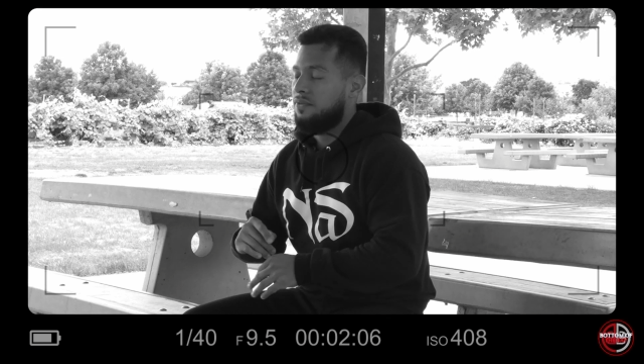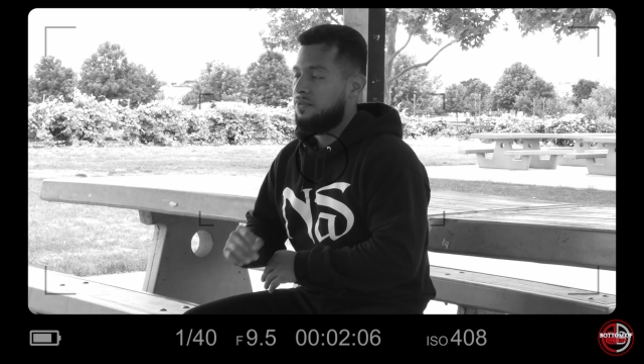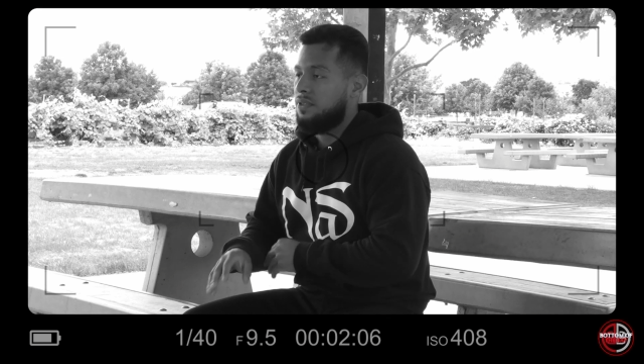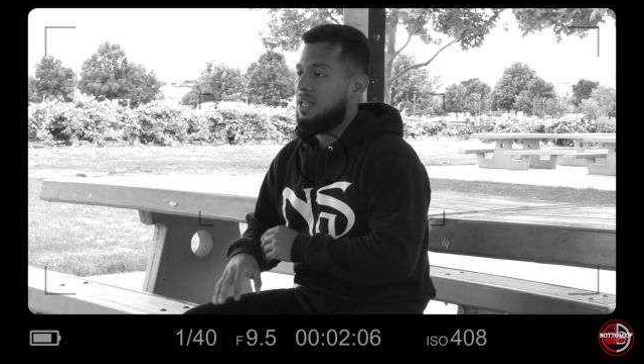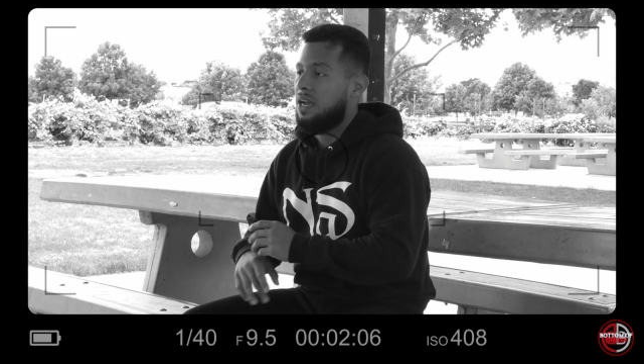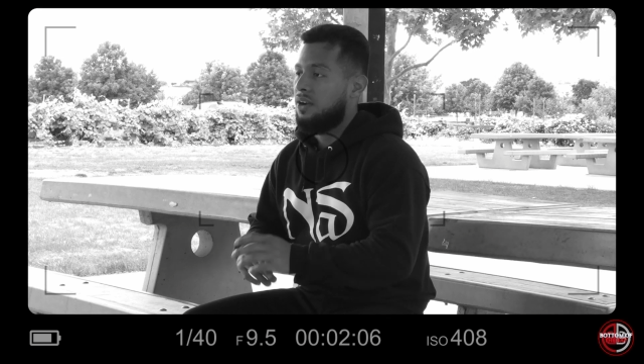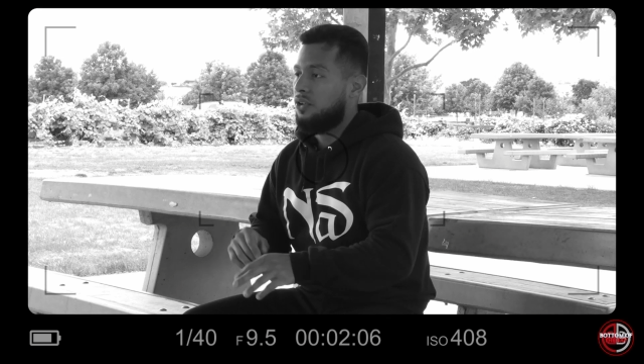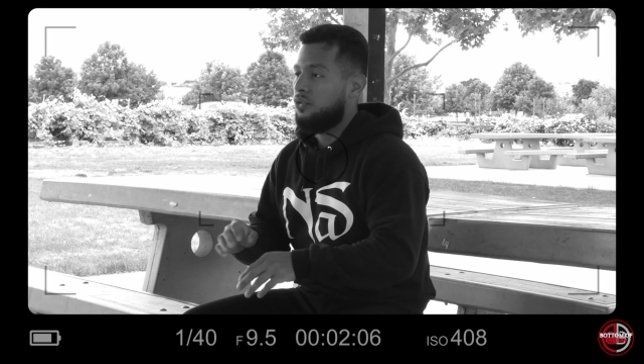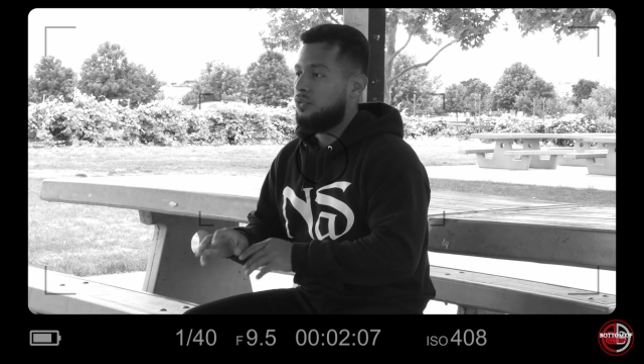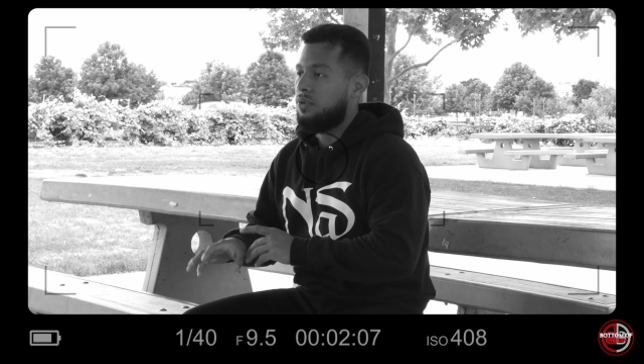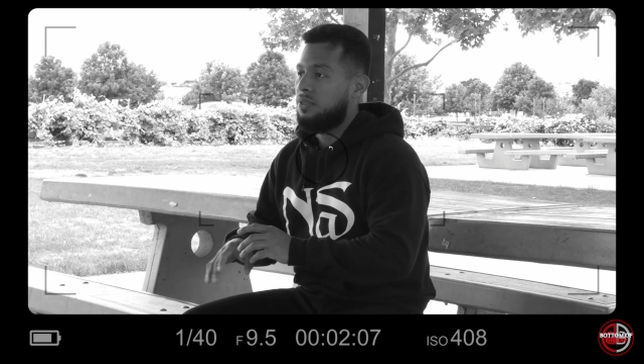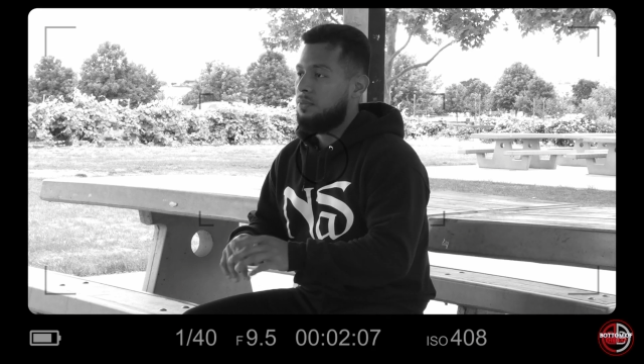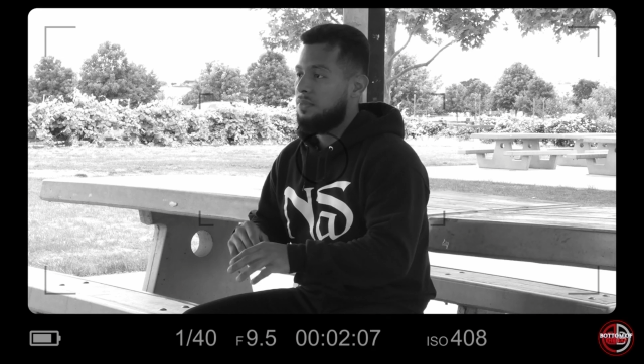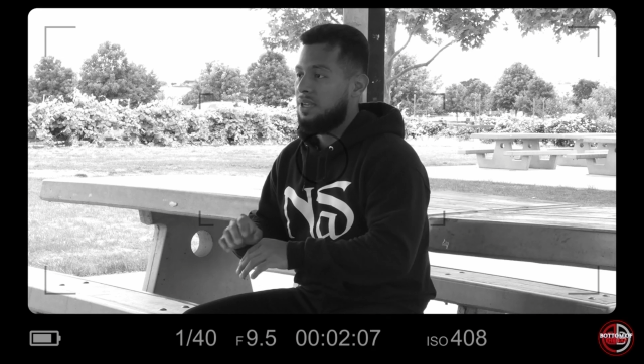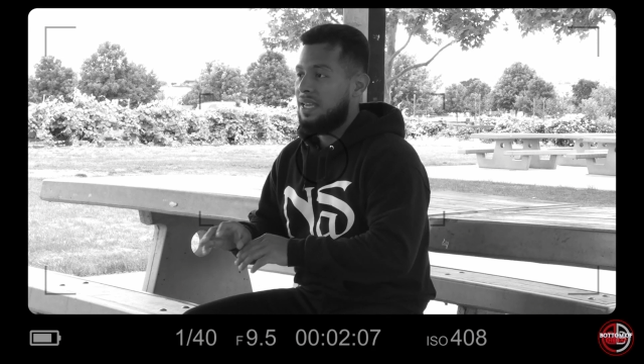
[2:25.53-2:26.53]
for the
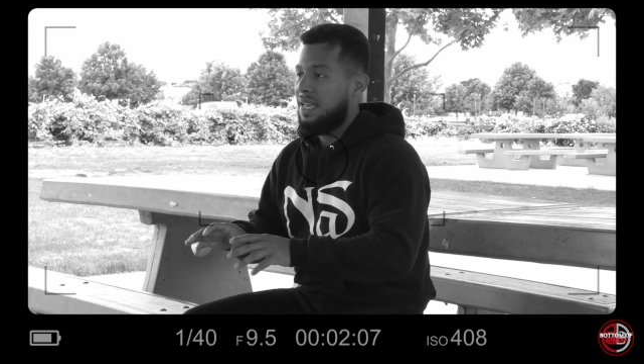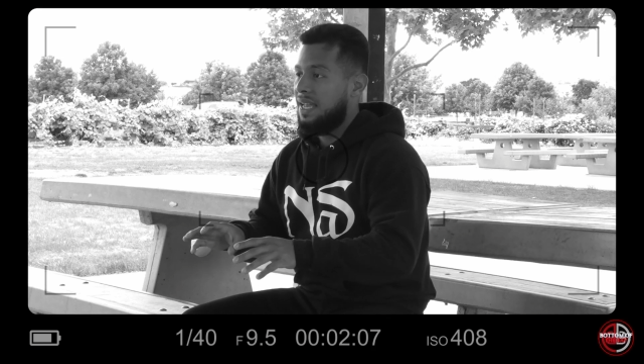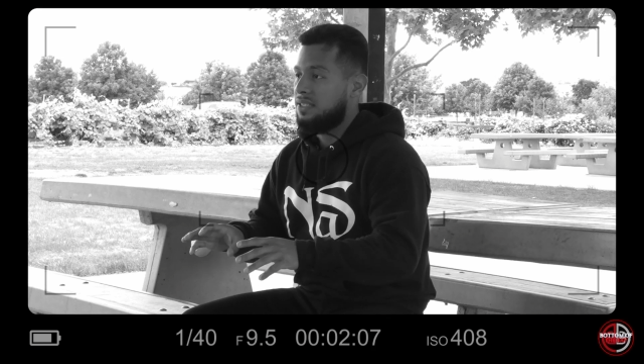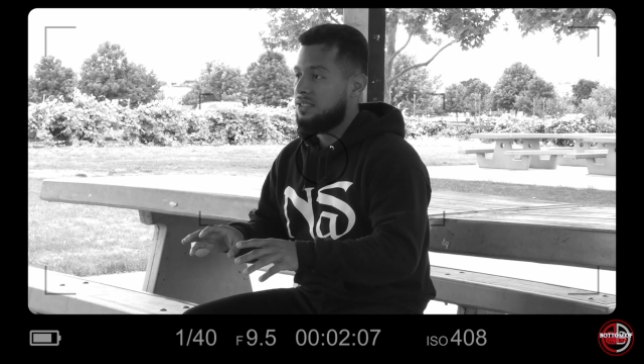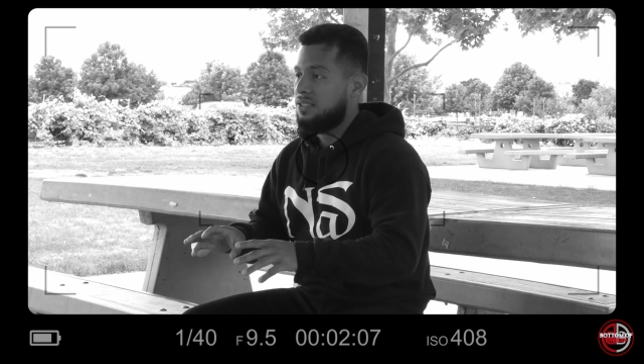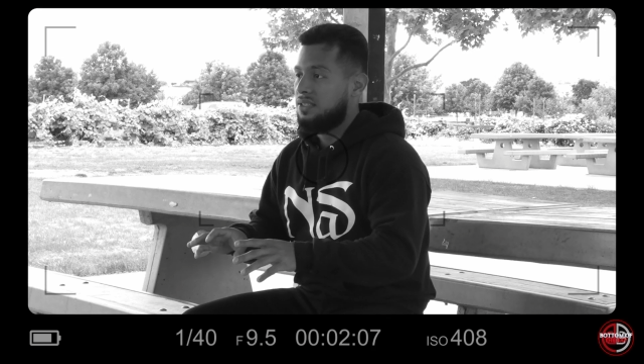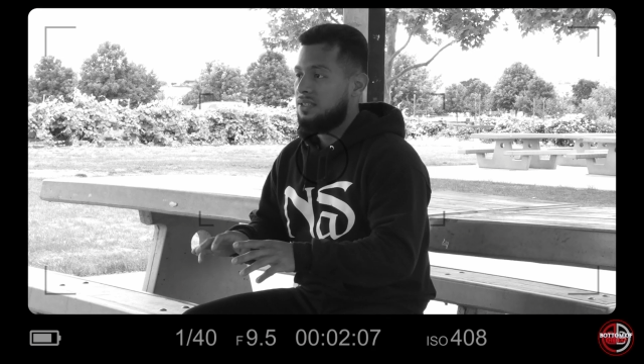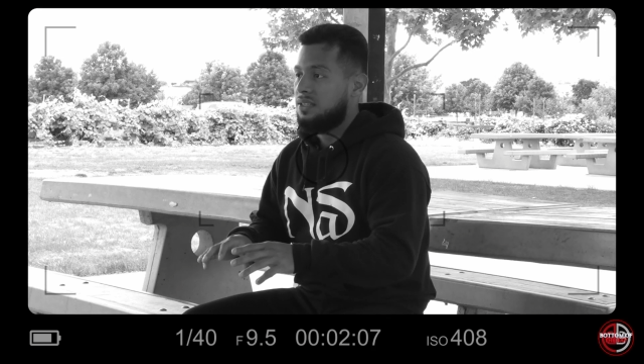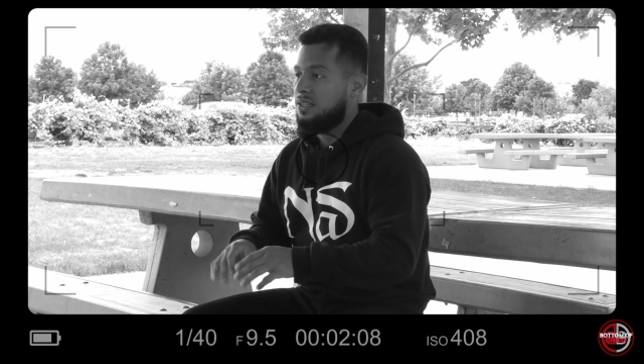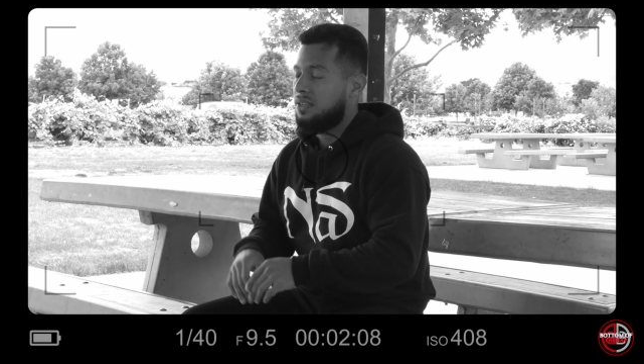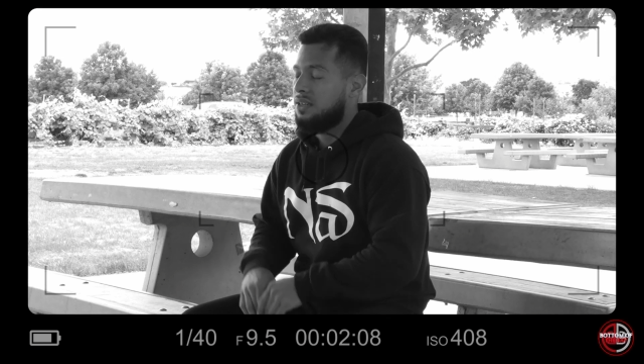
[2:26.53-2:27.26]
algorithm to catch it.